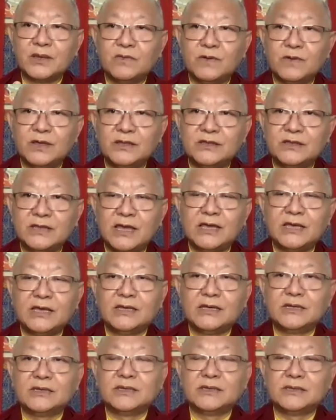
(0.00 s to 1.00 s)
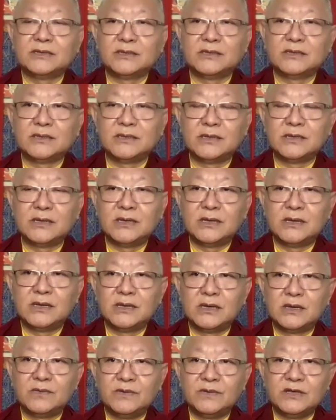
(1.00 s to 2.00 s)
we think,
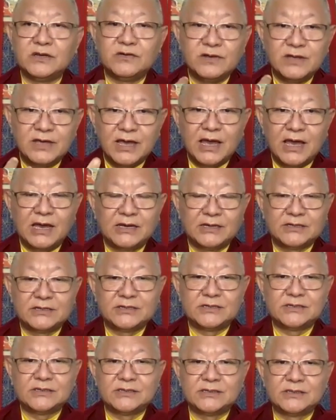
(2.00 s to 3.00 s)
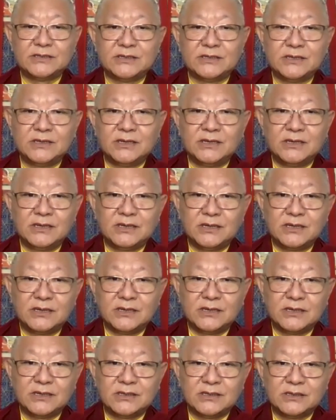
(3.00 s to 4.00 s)
we react,
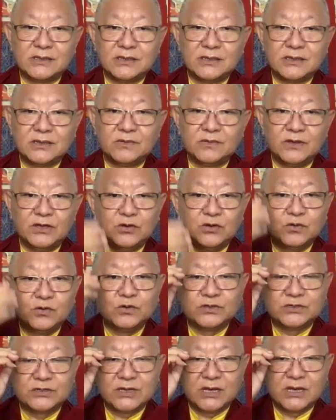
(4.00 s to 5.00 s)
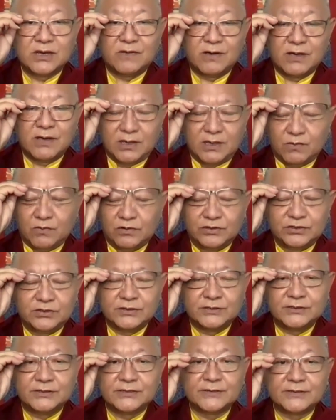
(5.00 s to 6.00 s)
we use our
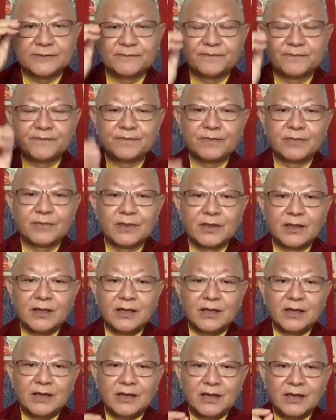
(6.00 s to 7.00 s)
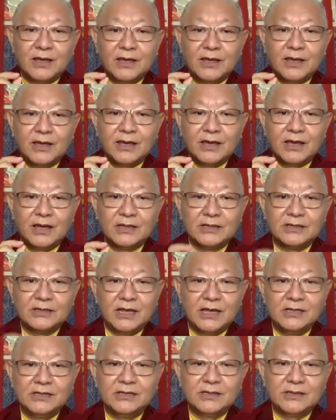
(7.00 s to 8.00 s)
emotions, and
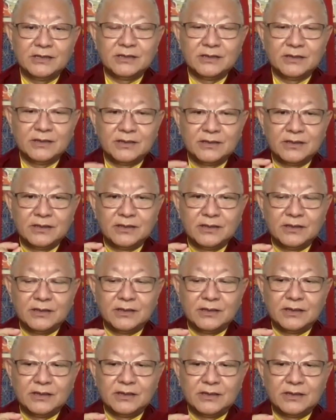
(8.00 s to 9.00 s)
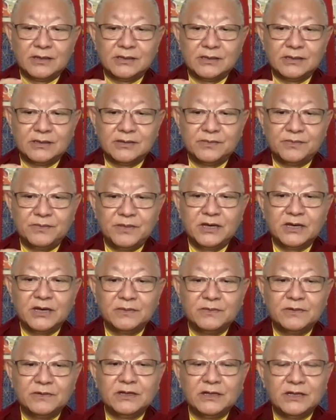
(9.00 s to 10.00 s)
then
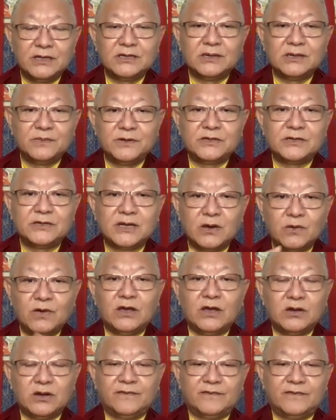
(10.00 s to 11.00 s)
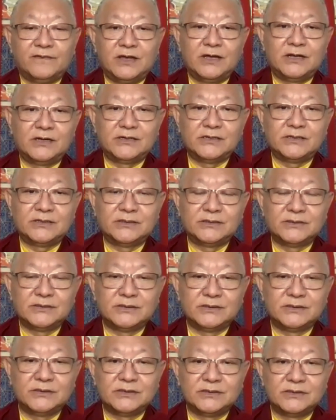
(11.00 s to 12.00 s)
becoming a little bit aware of that,
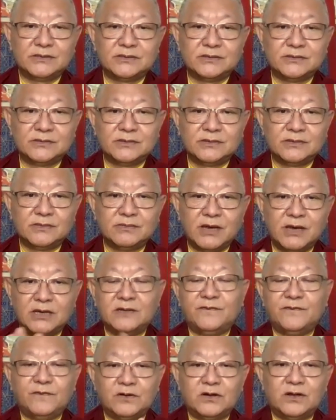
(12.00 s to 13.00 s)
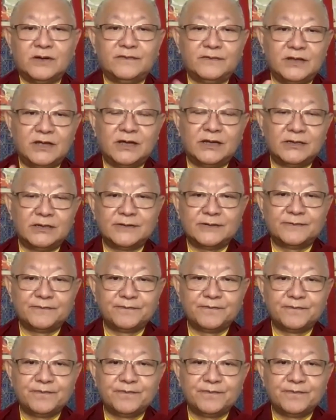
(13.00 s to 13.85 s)
mindful of that.